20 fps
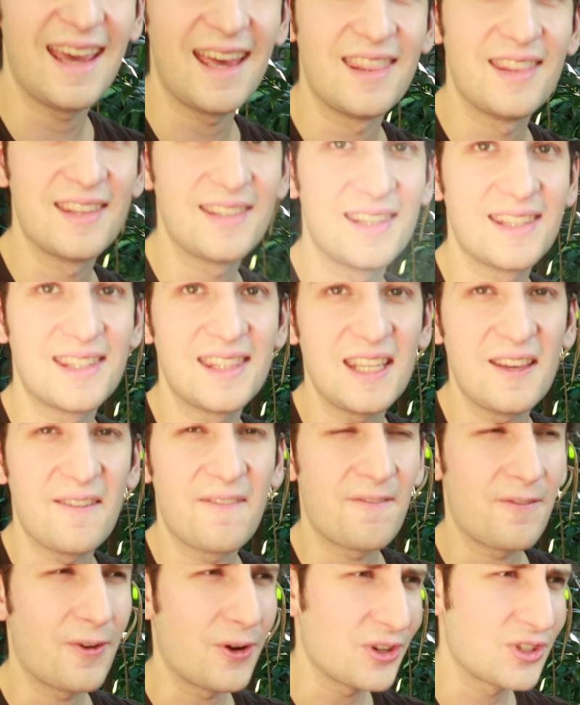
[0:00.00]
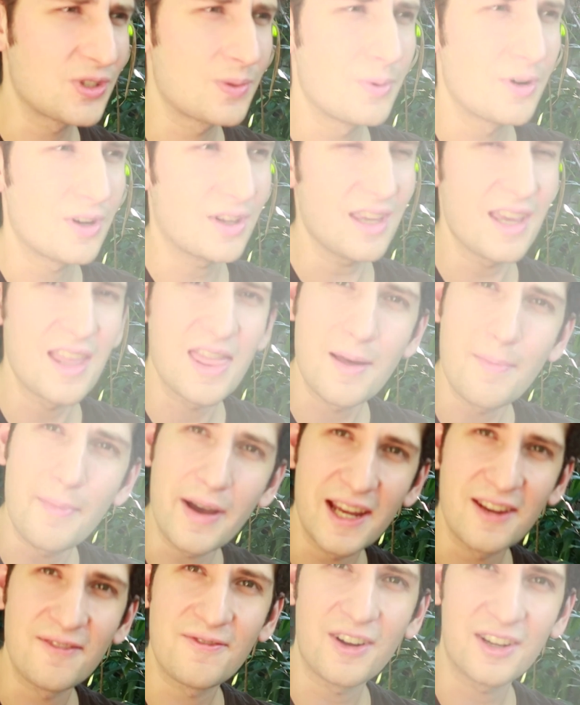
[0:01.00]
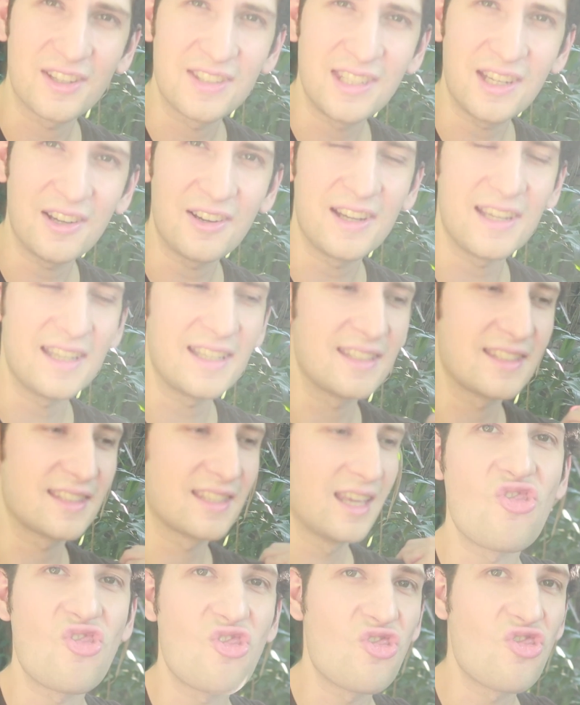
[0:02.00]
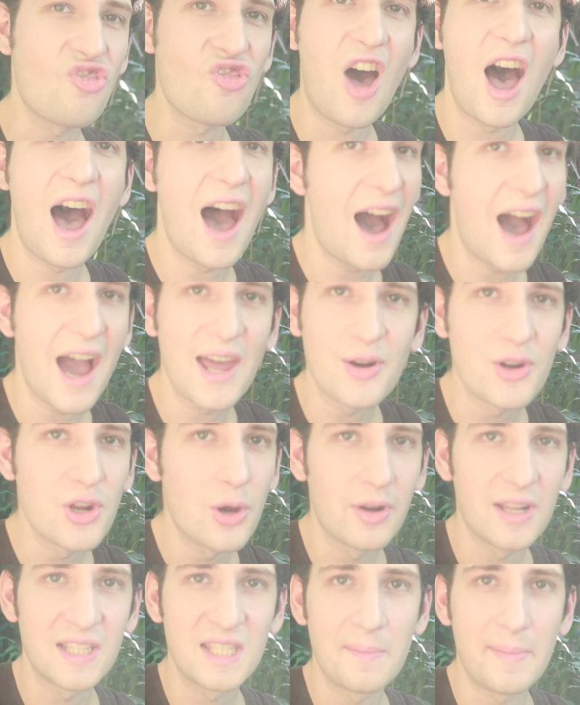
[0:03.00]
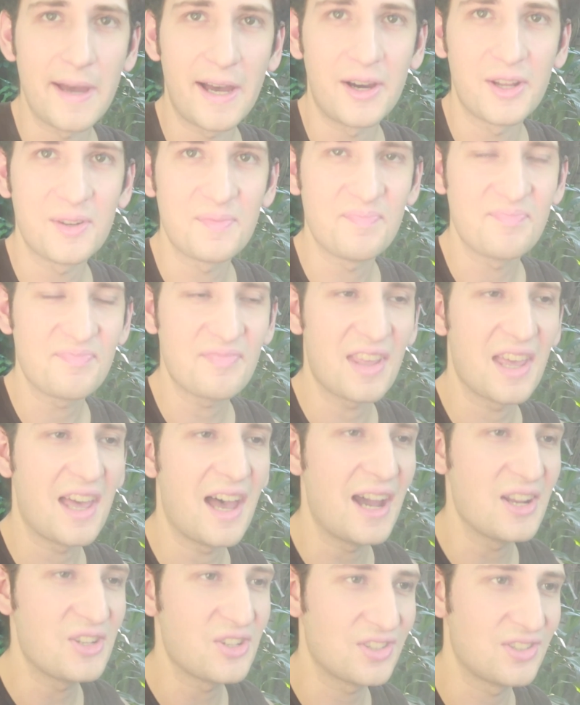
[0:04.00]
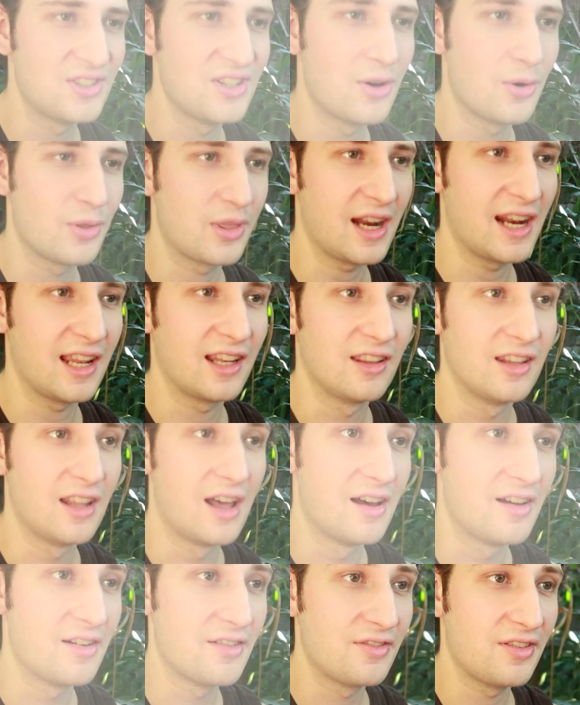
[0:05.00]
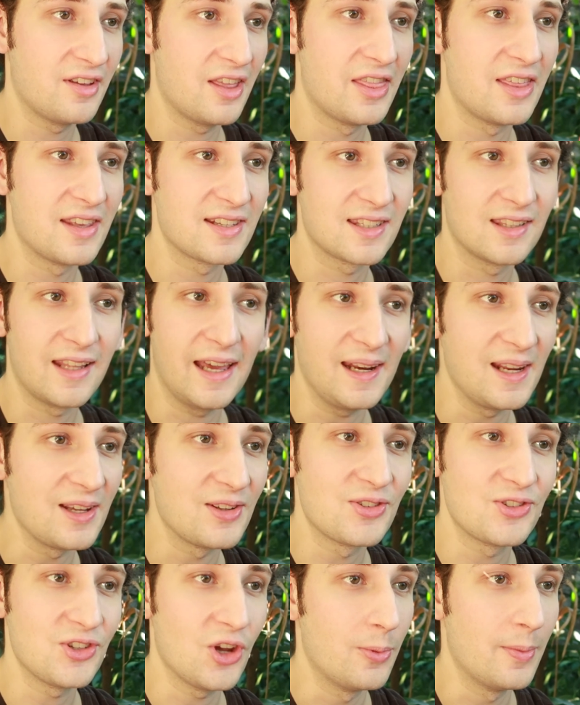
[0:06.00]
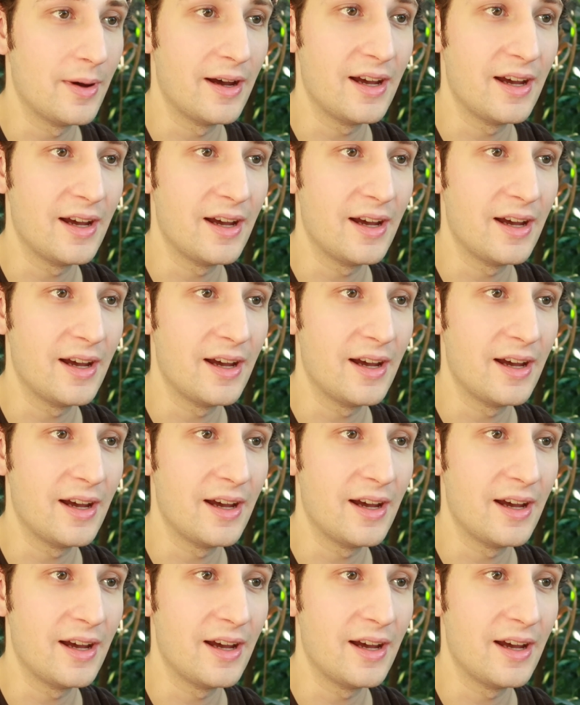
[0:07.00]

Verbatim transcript: and this is the first book in the Mindfuck series. I don't know what it's about. I just know that I love this lighting so